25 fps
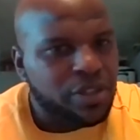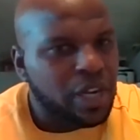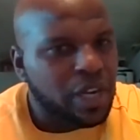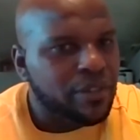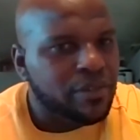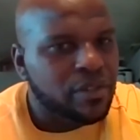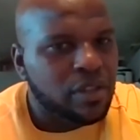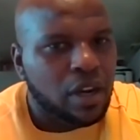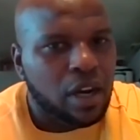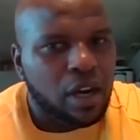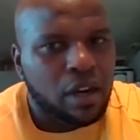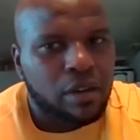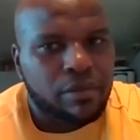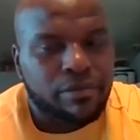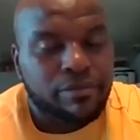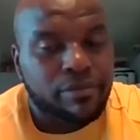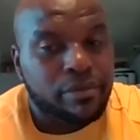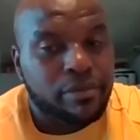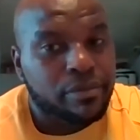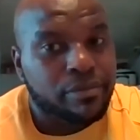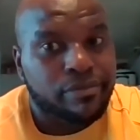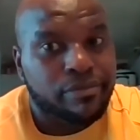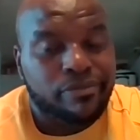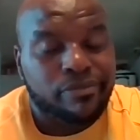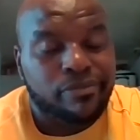I've taught
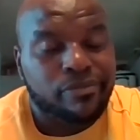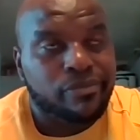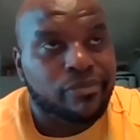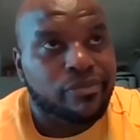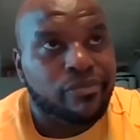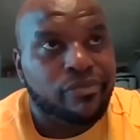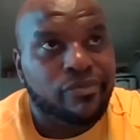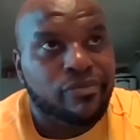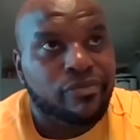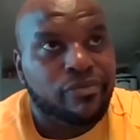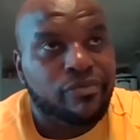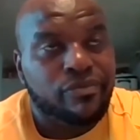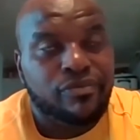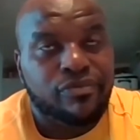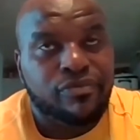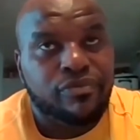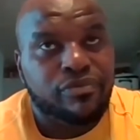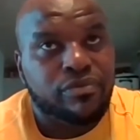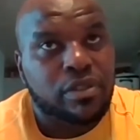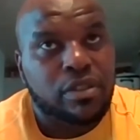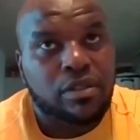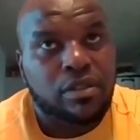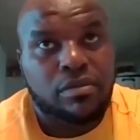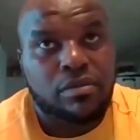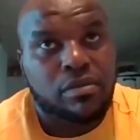
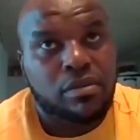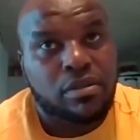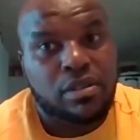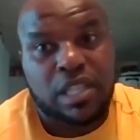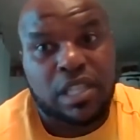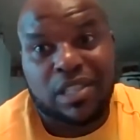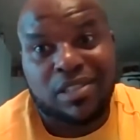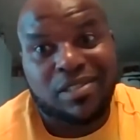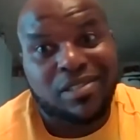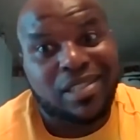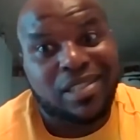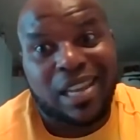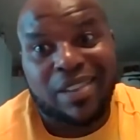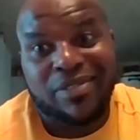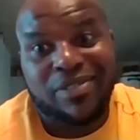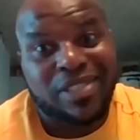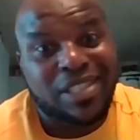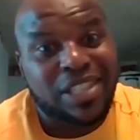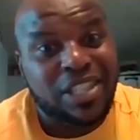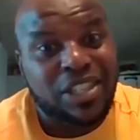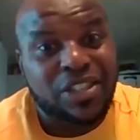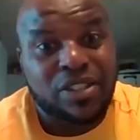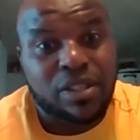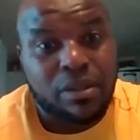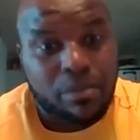6-7
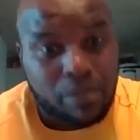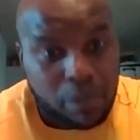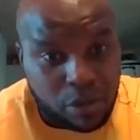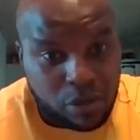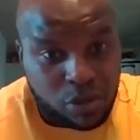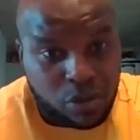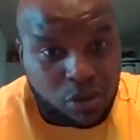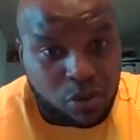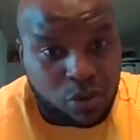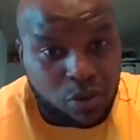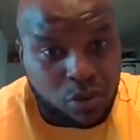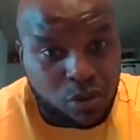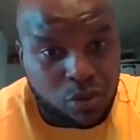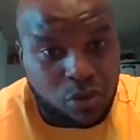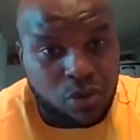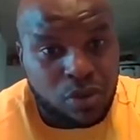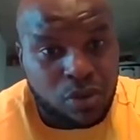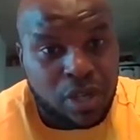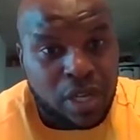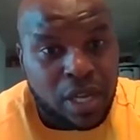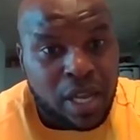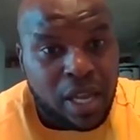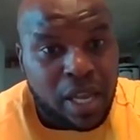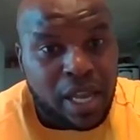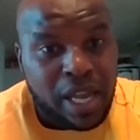years in middle school,
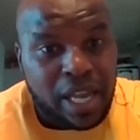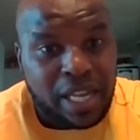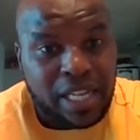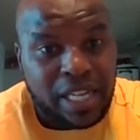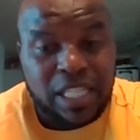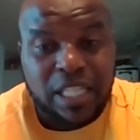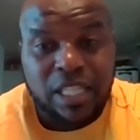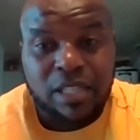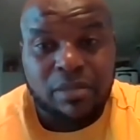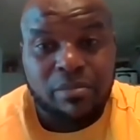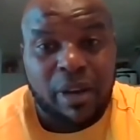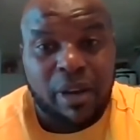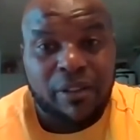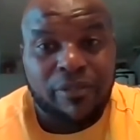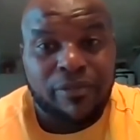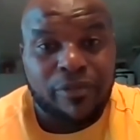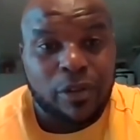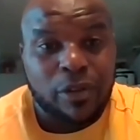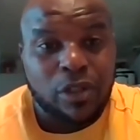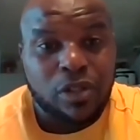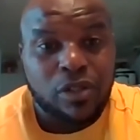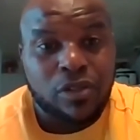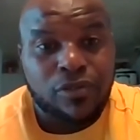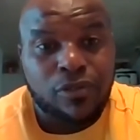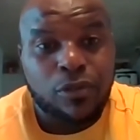and this is my
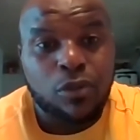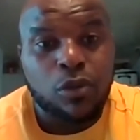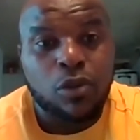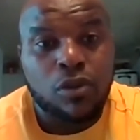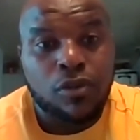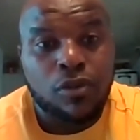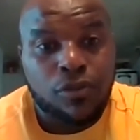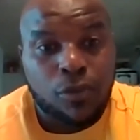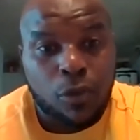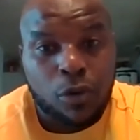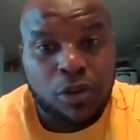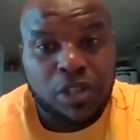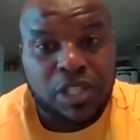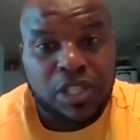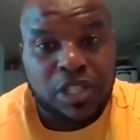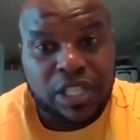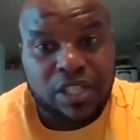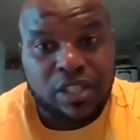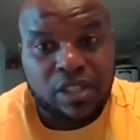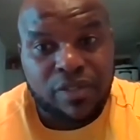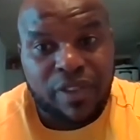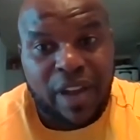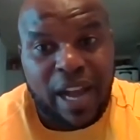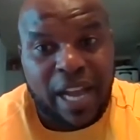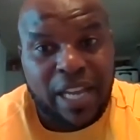first full 4
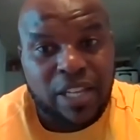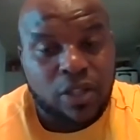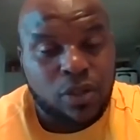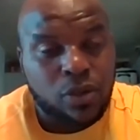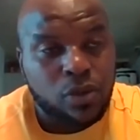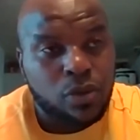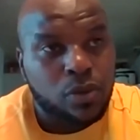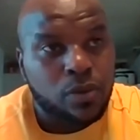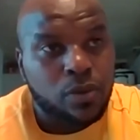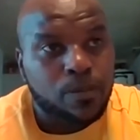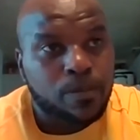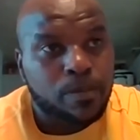years of high school.